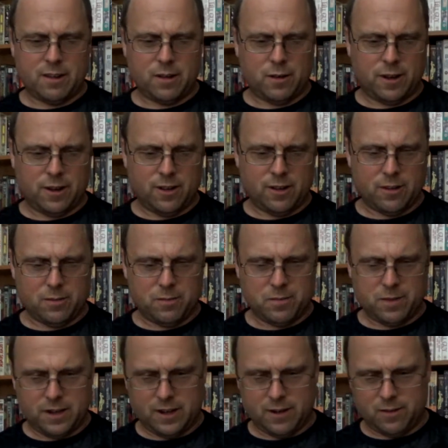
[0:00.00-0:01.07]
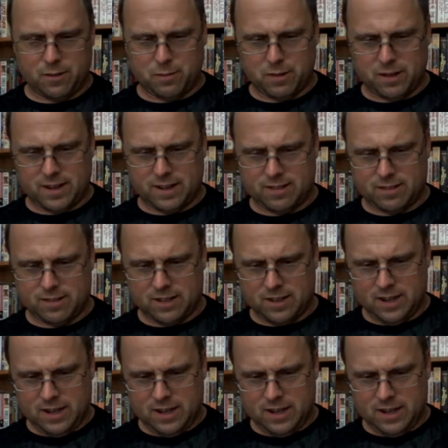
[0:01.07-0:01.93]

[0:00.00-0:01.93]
I'd have got them. You know, on the PS.